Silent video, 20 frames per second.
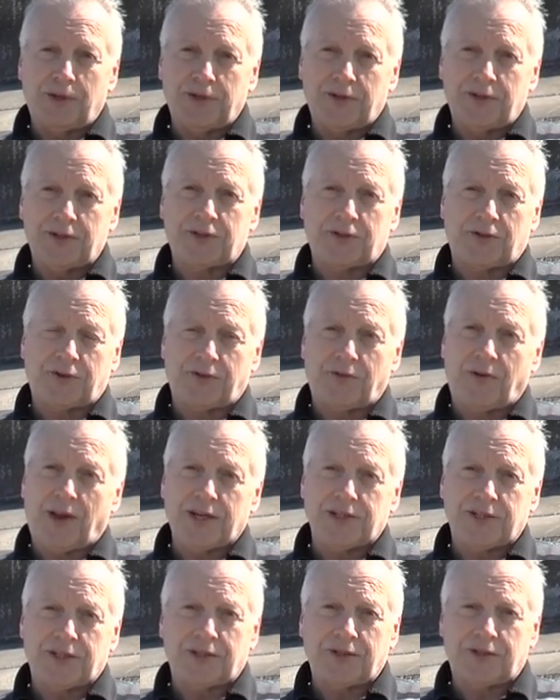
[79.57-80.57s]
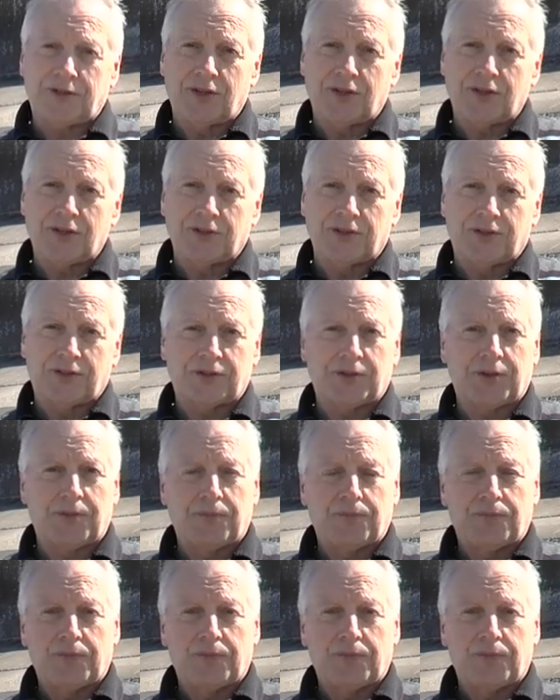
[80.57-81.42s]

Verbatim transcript: in this sort of lighting conditions.